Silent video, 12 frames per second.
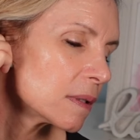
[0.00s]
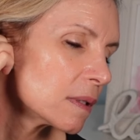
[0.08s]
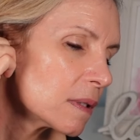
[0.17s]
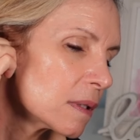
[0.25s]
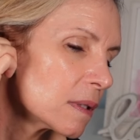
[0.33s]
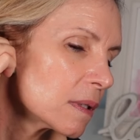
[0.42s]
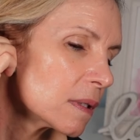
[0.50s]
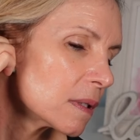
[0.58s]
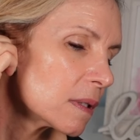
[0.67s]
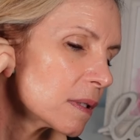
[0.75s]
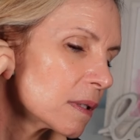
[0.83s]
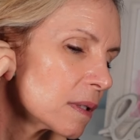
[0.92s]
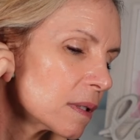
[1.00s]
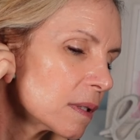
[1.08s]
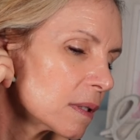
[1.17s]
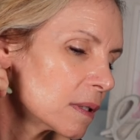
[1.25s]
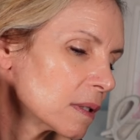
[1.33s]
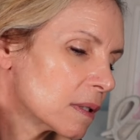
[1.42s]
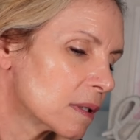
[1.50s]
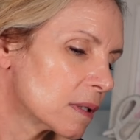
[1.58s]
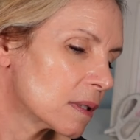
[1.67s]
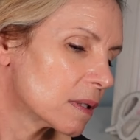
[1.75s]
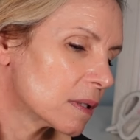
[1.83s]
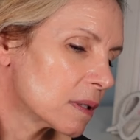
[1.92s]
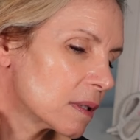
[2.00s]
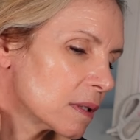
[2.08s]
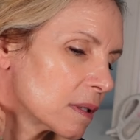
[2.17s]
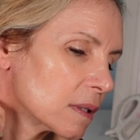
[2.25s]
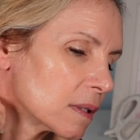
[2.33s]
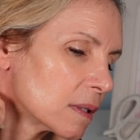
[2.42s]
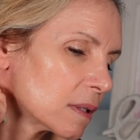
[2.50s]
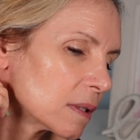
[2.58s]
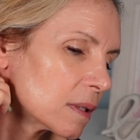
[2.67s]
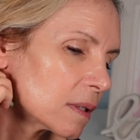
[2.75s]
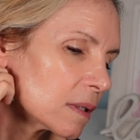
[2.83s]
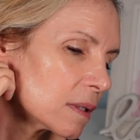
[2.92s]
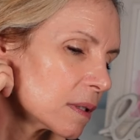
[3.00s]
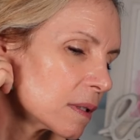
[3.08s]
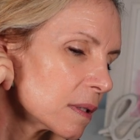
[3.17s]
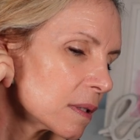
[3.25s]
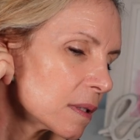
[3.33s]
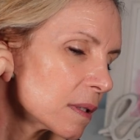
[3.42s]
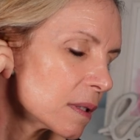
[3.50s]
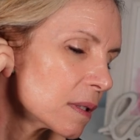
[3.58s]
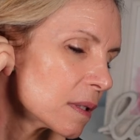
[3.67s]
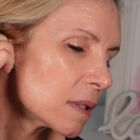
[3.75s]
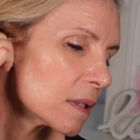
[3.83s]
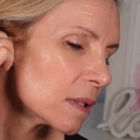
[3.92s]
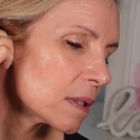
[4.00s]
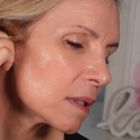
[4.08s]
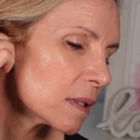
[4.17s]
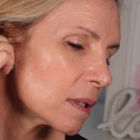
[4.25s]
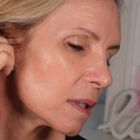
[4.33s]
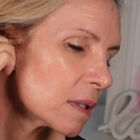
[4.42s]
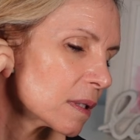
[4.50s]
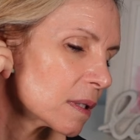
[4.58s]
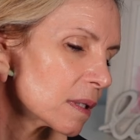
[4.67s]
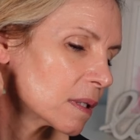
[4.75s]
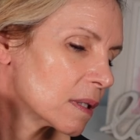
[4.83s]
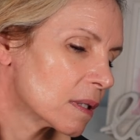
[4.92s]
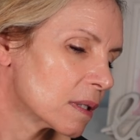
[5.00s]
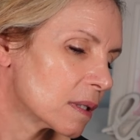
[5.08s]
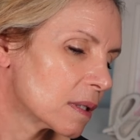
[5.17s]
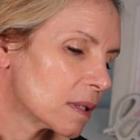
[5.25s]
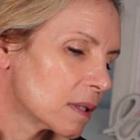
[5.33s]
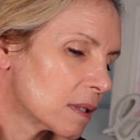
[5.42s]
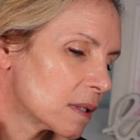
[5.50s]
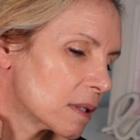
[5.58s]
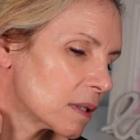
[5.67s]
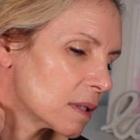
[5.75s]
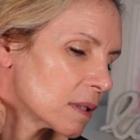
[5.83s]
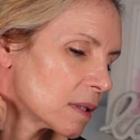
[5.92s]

(silence)